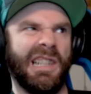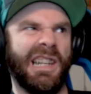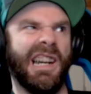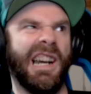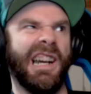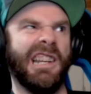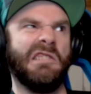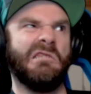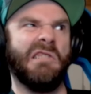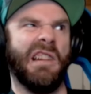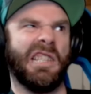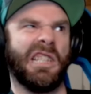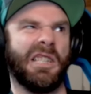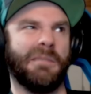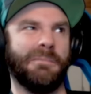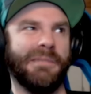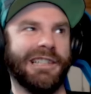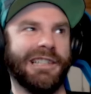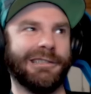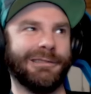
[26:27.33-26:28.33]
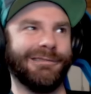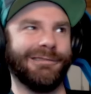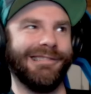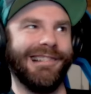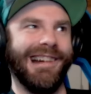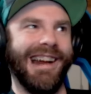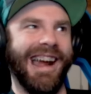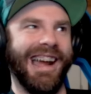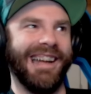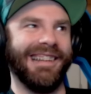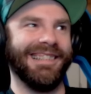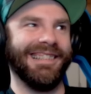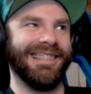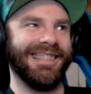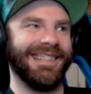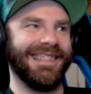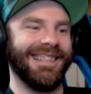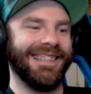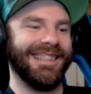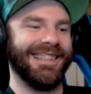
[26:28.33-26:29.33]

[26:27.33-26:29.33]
Yeah. I knew I smelled Don't lick the table.